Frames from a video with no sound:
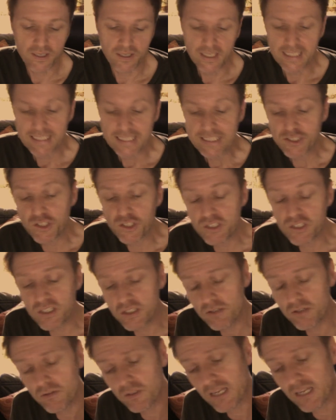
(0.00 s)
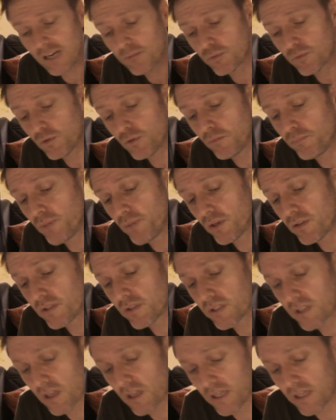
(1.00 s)
She did do an album called Both
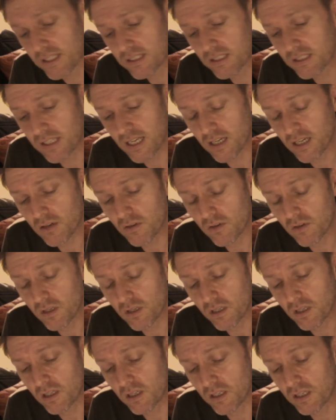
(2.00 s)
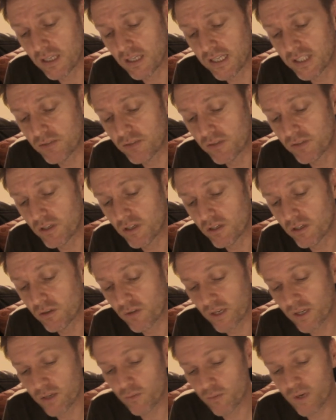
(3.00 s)
Sides Now later in her
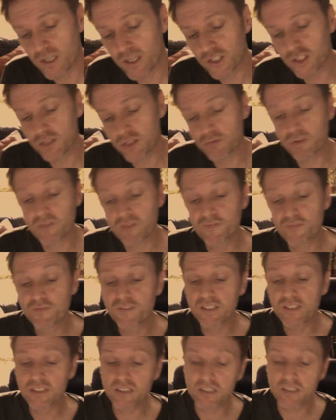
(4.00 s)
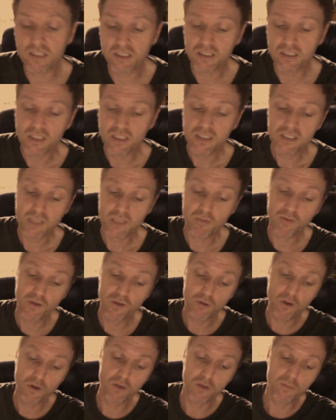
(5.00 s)
career, where she revisited some of
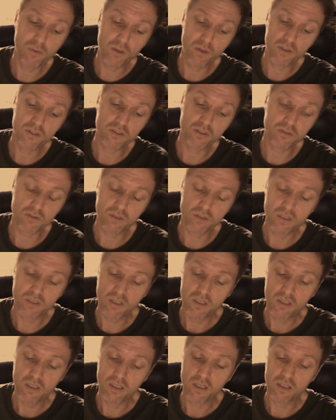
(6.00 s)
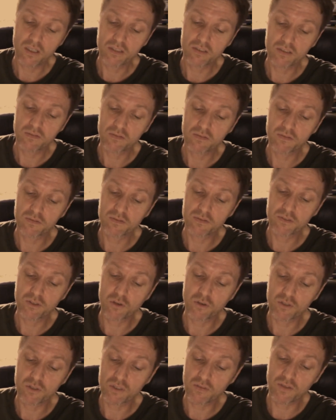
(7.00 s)
her own personal
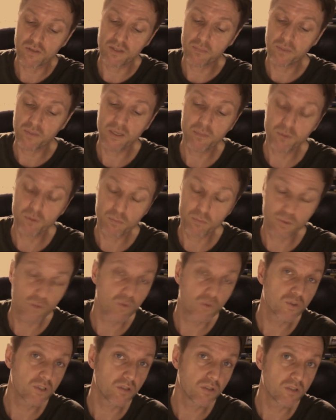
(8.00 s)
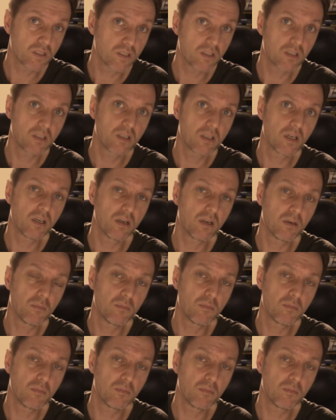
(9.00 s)
songs of other people, but also did a